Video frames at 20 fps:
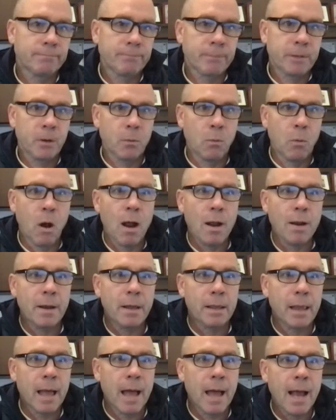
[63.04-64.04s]
you want in a
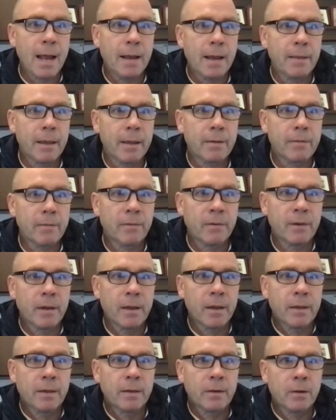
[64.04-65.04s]
line. They have,
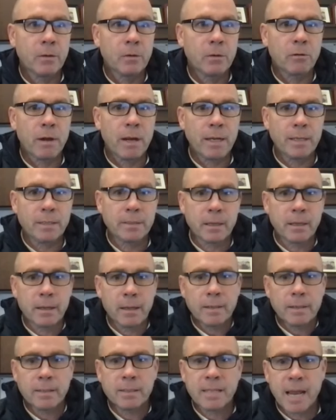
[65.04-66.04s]
Green's
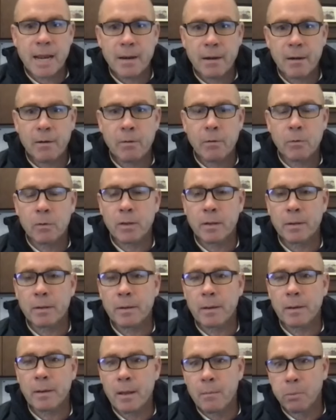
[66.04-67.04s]
a center who can
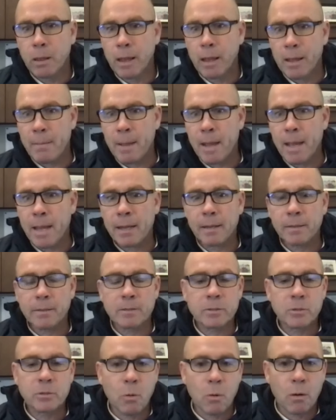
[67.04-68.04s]
play make and
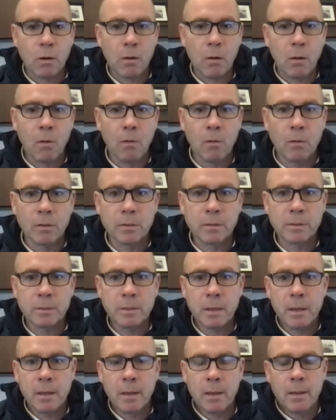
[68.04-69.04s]
score goals.
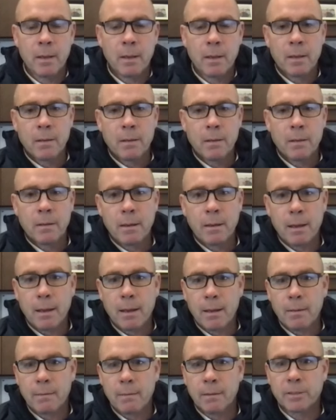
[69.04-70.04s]

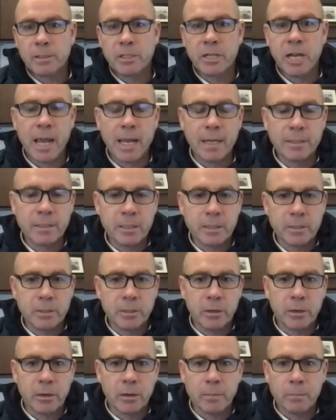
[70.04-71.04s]
LaChance is
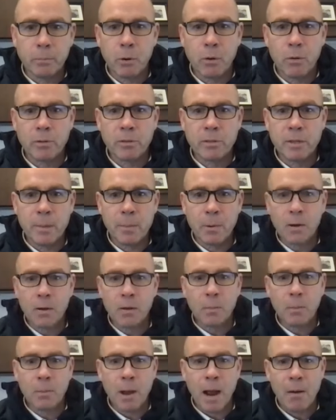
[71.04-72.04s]
your
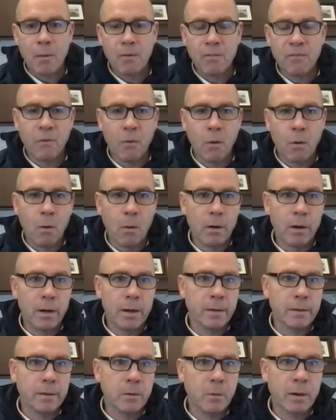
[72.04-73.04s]
prototypical power forward,
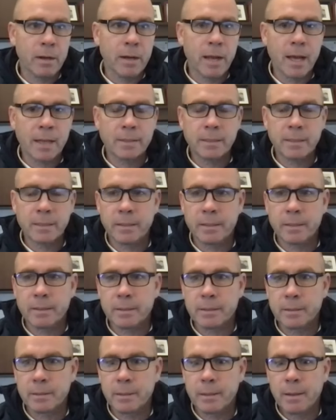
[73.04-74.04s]
and Quinn Hutson
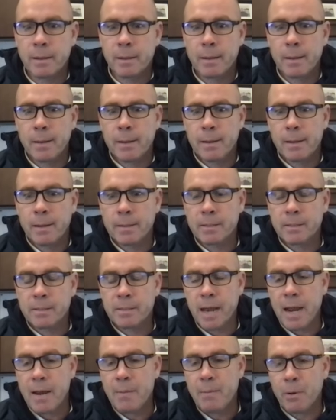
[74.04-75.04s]
is a
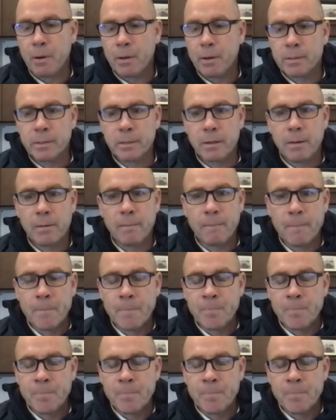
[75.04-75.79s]
sniper. So